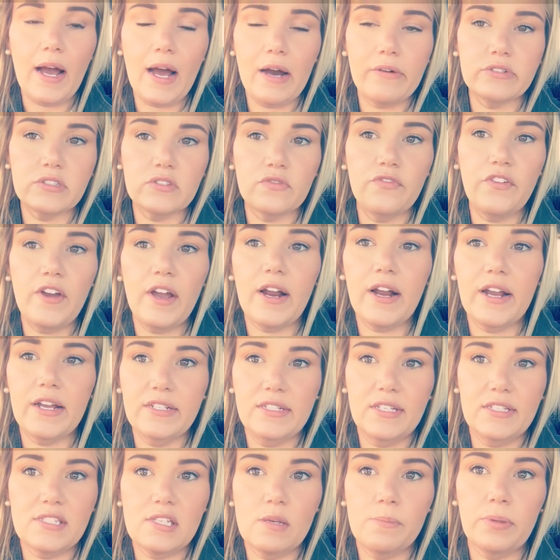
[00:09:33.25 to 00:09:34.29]
I was very
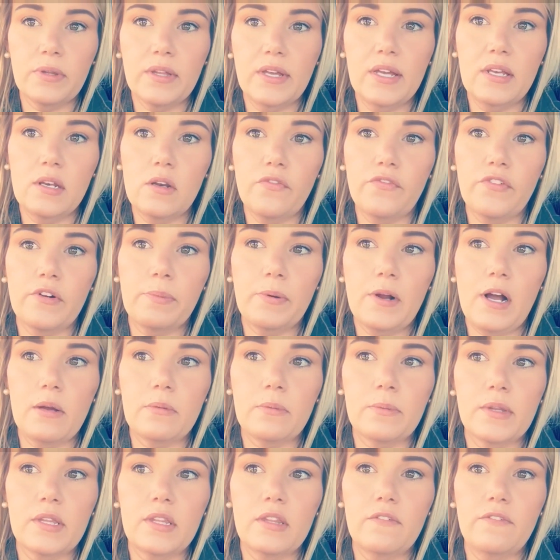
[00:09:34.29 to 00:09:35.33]
disciplined for
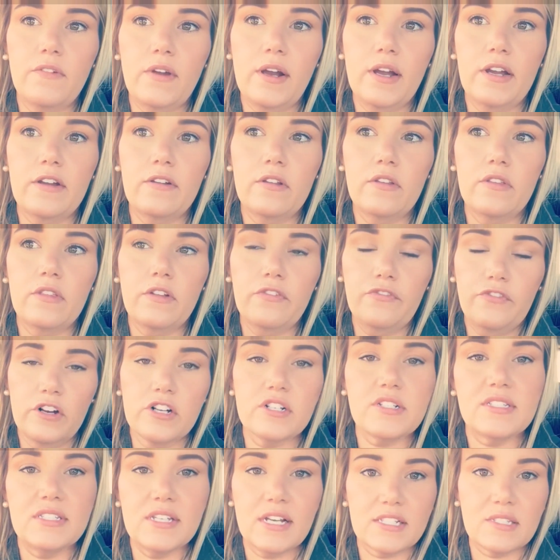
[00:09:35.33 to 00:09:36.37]
probably the
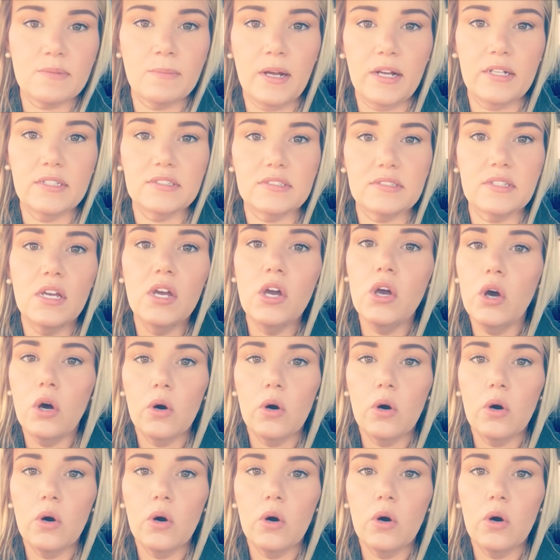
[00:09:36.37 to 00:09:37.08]
first 6 months